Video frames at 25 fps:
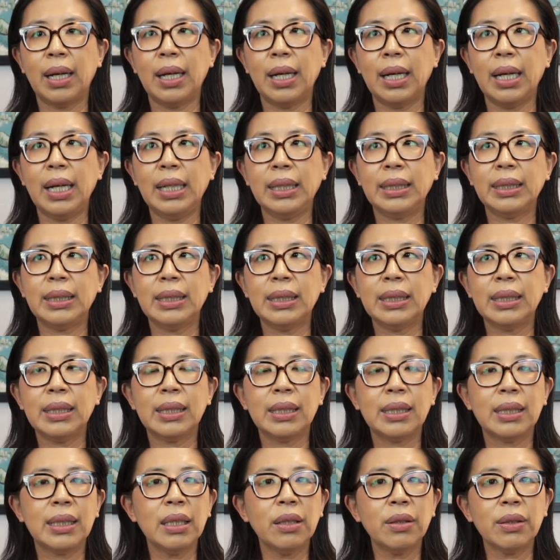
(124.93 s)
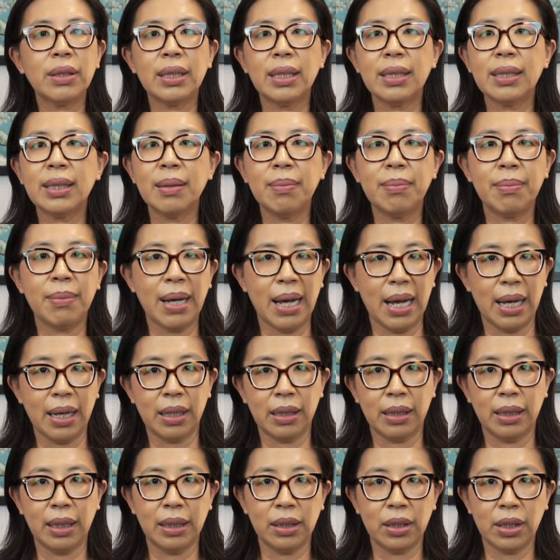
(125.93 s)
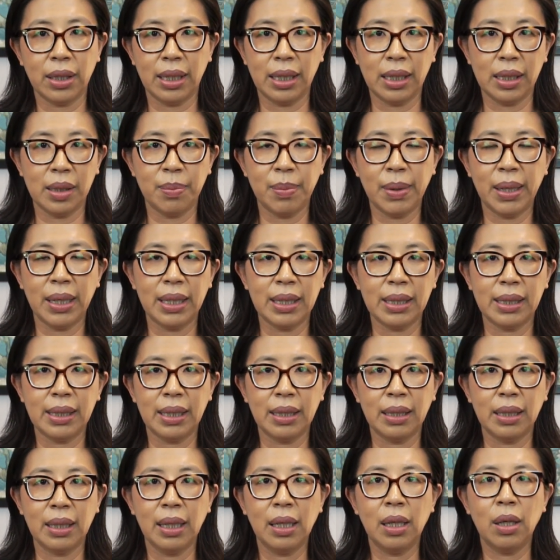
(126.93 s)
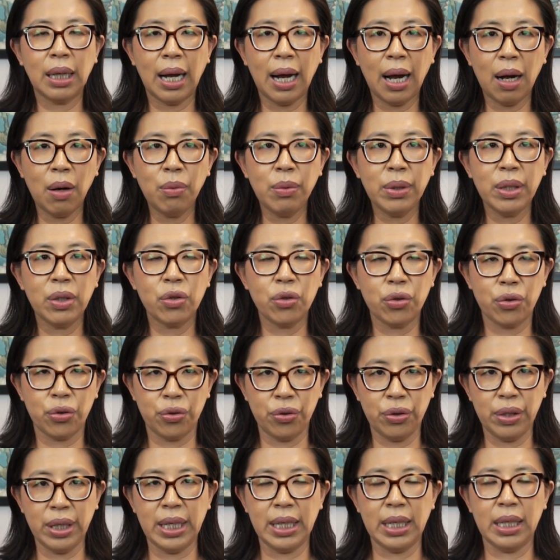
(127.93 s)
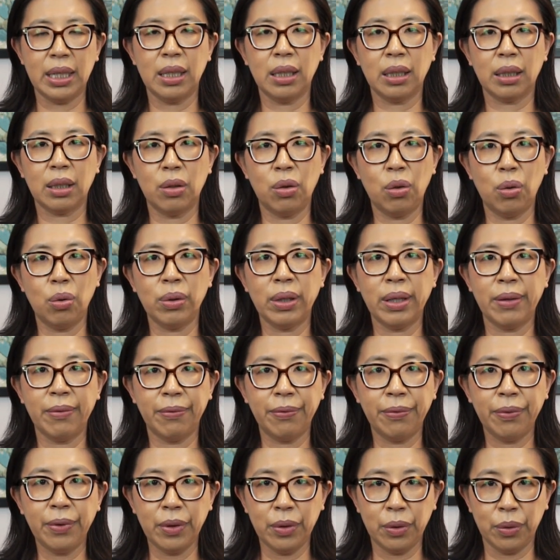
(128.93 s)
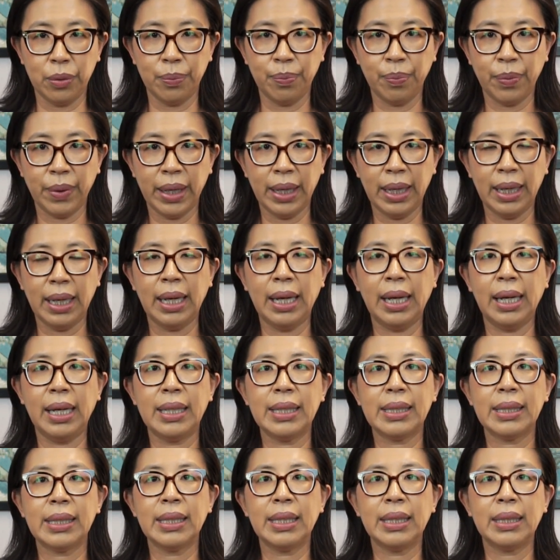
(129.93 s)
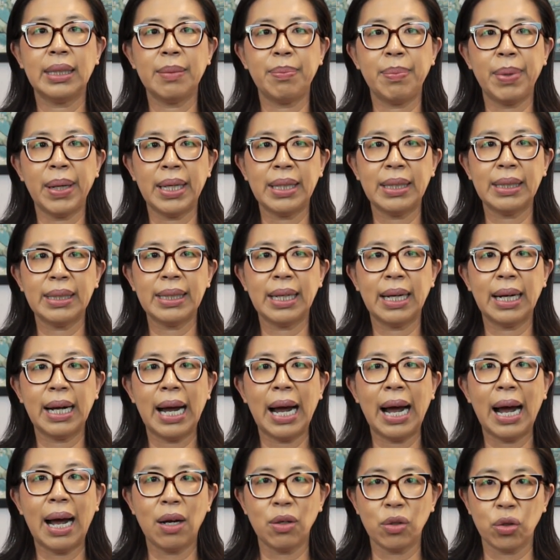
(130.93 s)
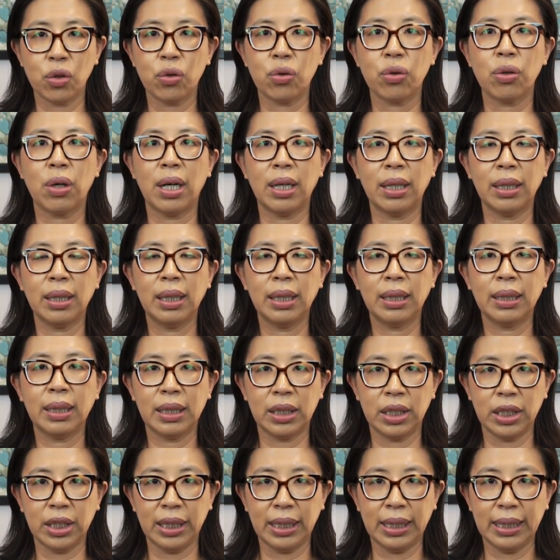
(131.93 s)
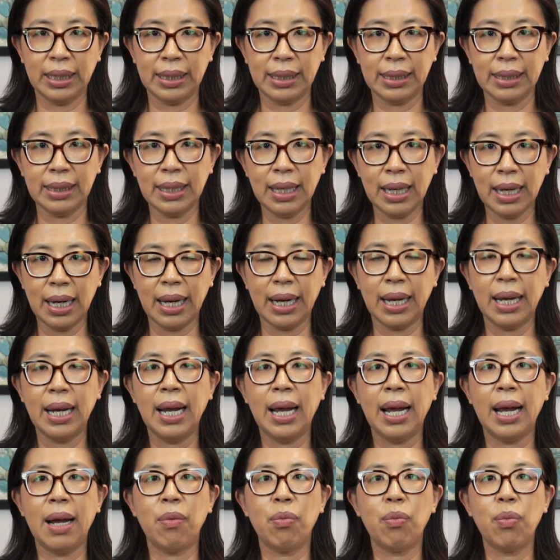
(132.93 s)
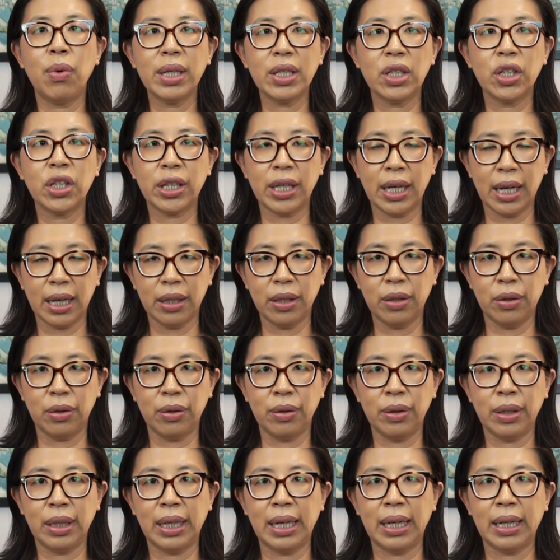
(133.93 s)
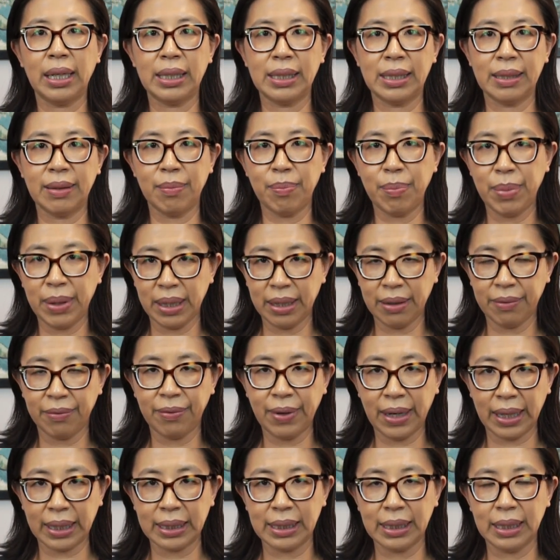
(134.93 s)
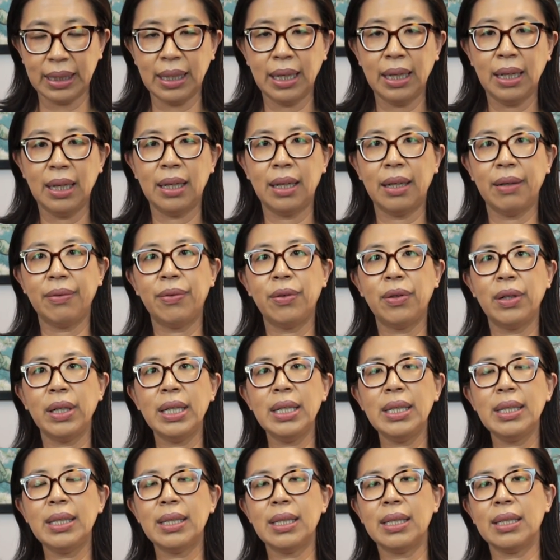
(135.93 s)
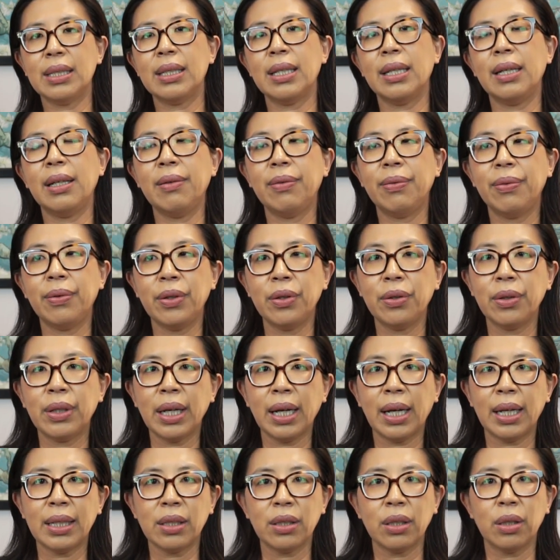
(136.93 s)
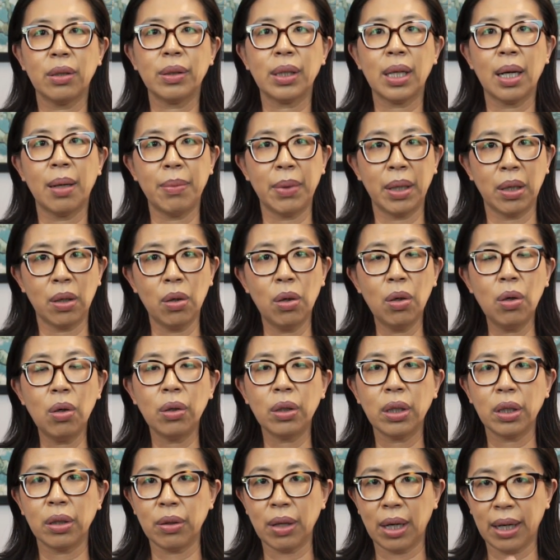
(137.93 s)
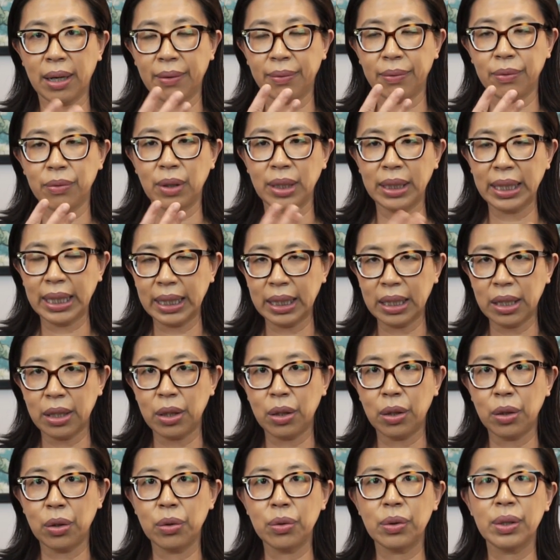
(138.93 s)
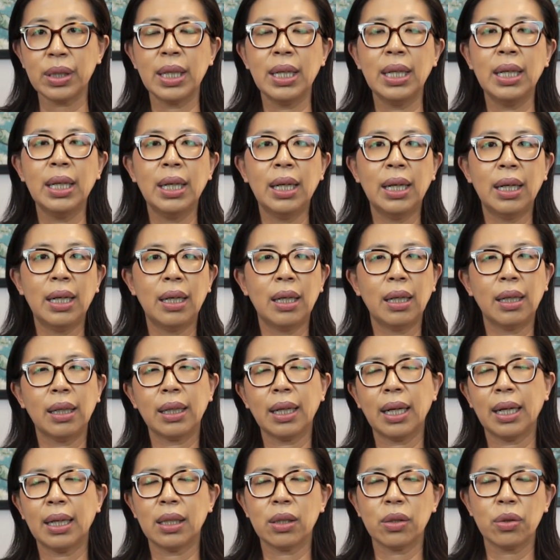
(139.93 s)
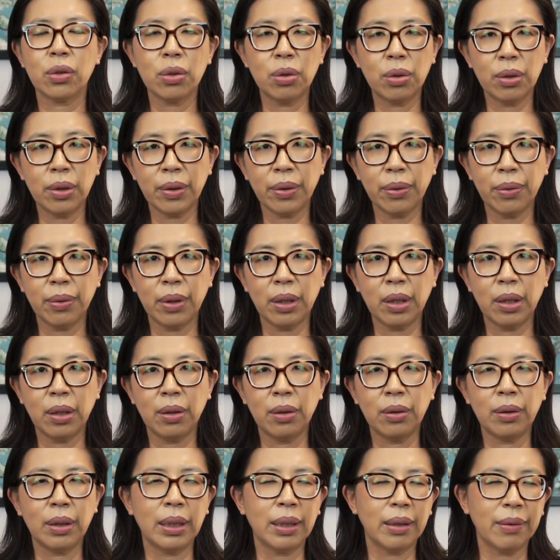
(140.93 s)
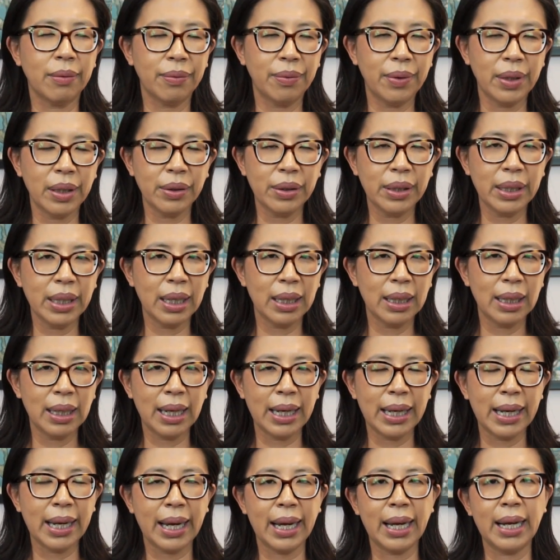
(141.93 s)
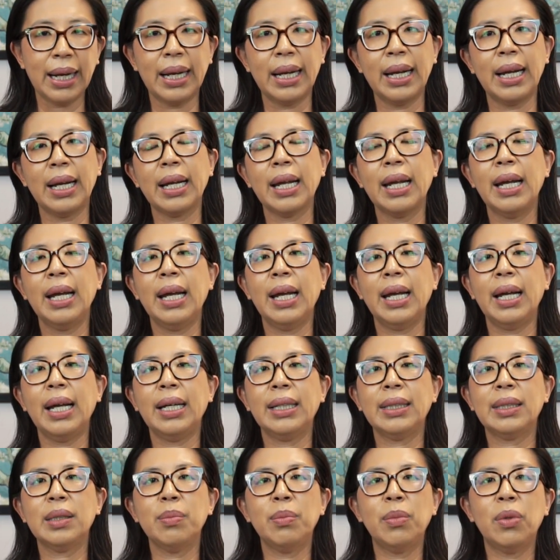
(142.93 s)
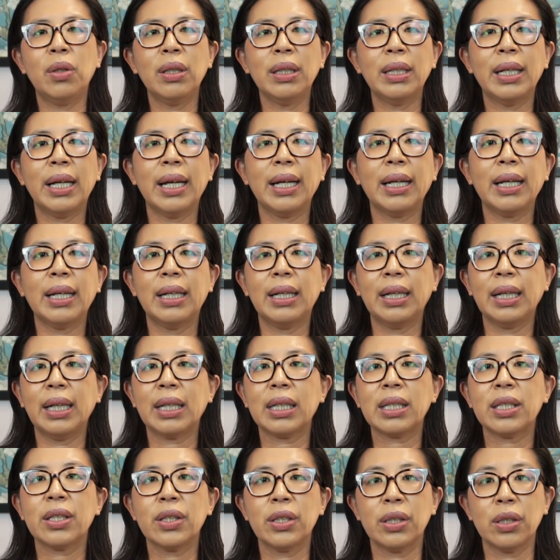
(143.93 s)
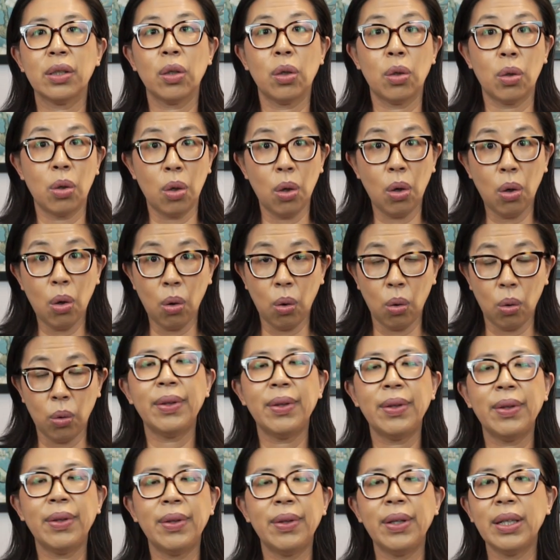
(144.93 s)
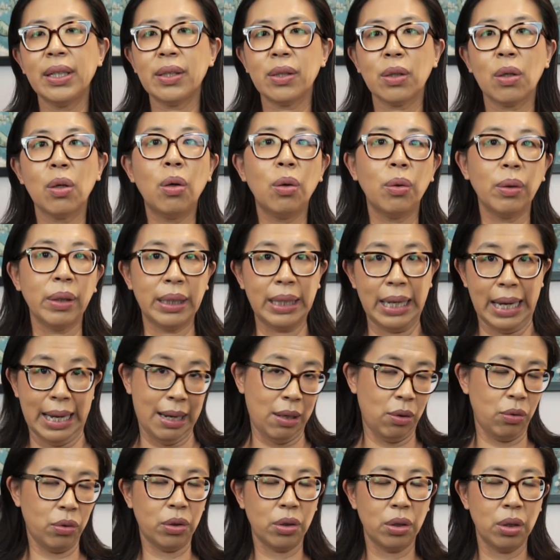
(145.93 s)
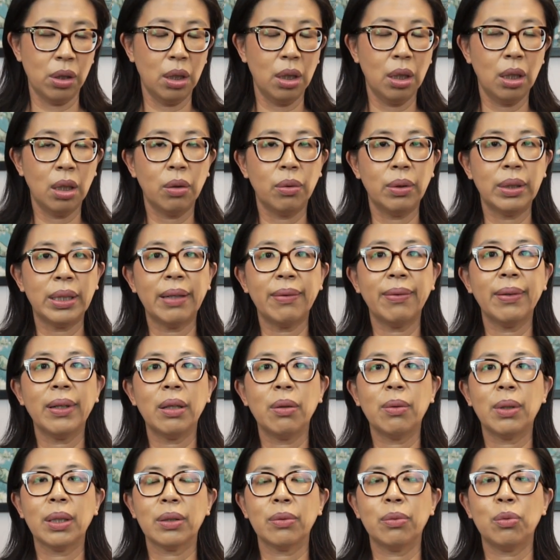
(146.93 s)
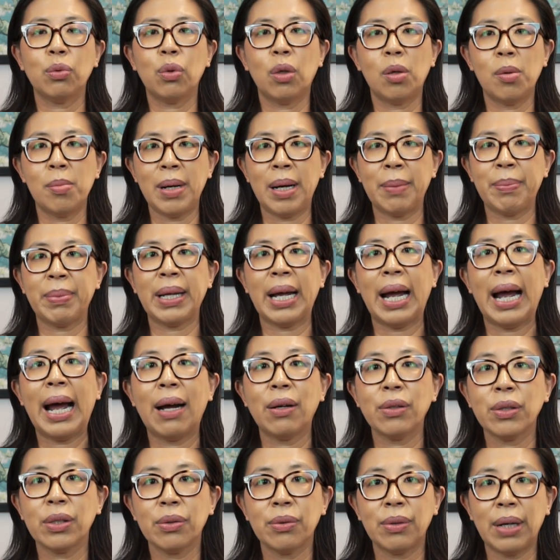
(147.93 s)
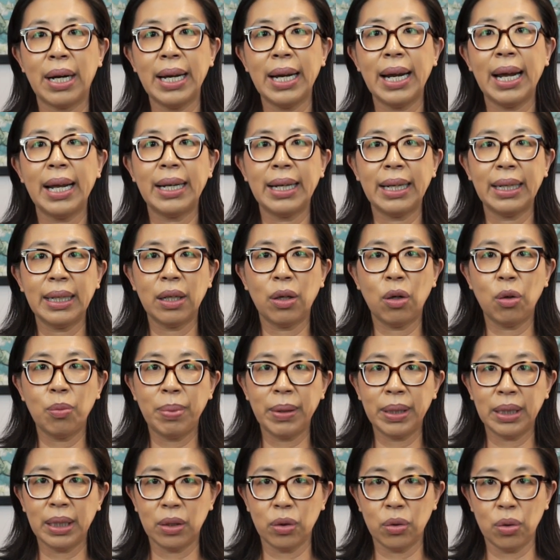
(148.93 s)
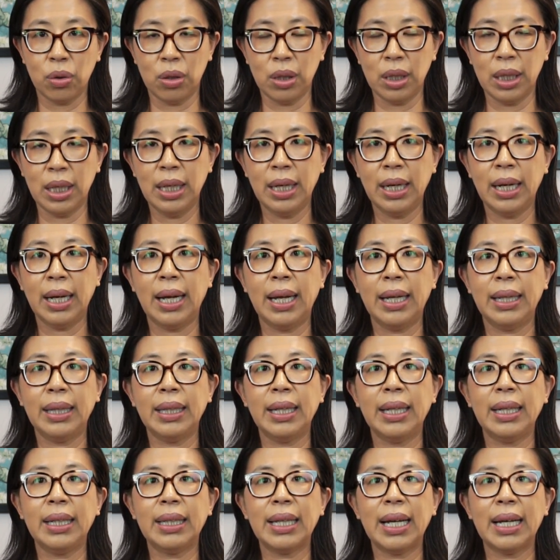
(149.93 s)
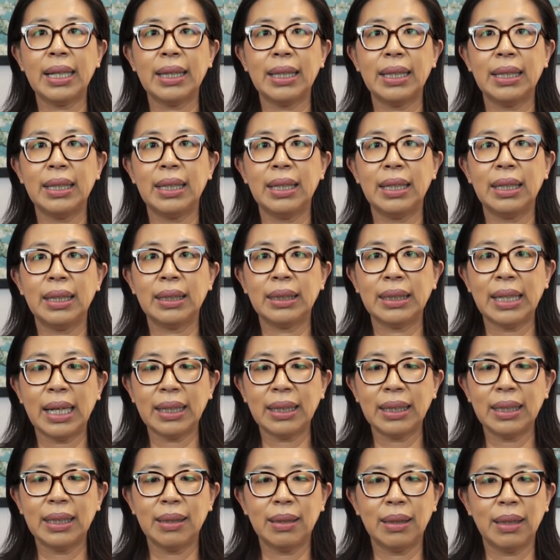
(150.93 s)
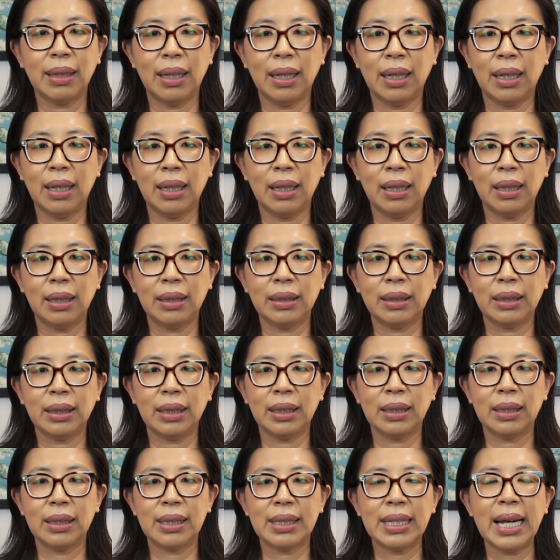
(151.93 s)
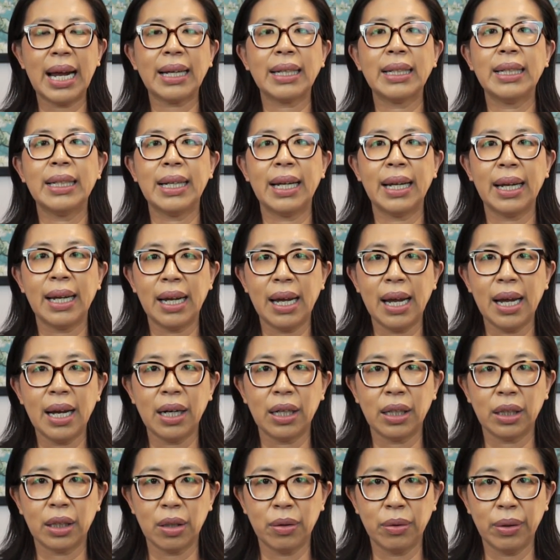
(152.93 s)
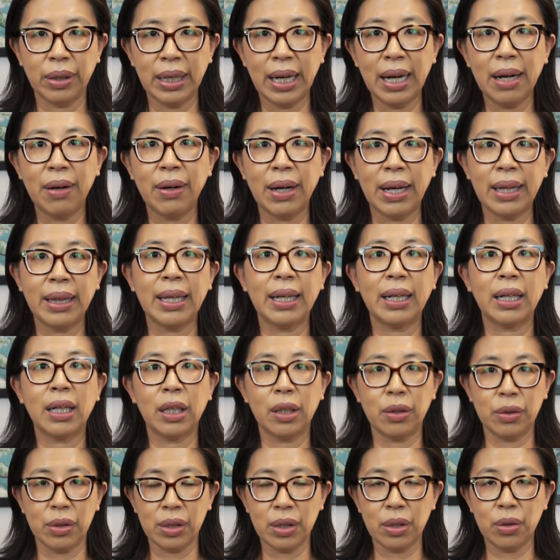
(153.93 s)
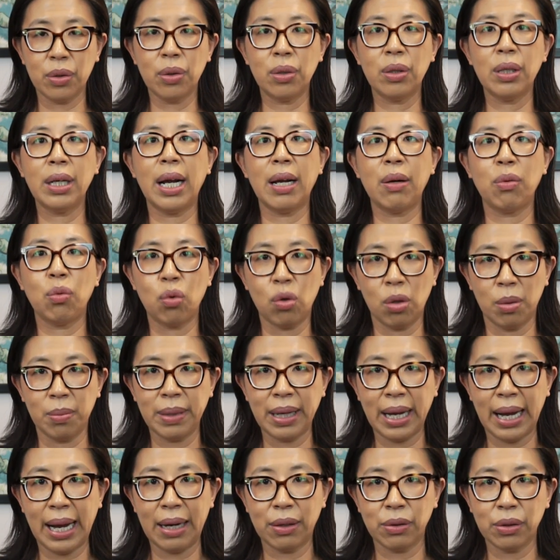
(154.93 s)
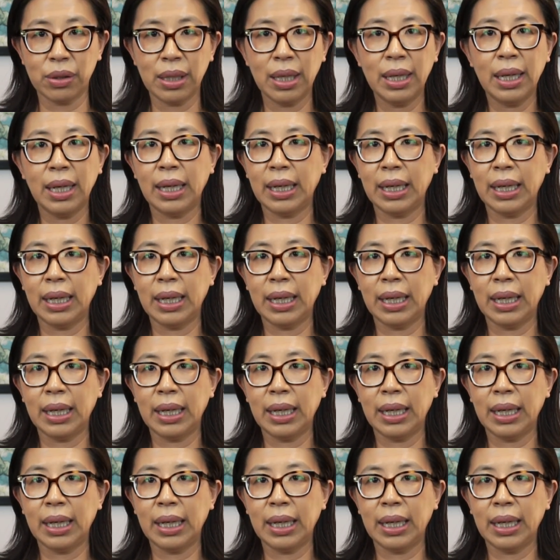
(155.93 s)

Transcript: it still doesn't matter in Chinese medicine. How we treat a cold and flu it depends on how strong the qi inside and what channel it is being affected. Like for instance, if you catch a common cold, you have runny nose, kind of sore throat, and a very light headache, it's more like an external cold. If there's cold in the house, we definitely want to warm up the house, right? And then open the door, and then the stagnant air going out, and then close the door and warm the house.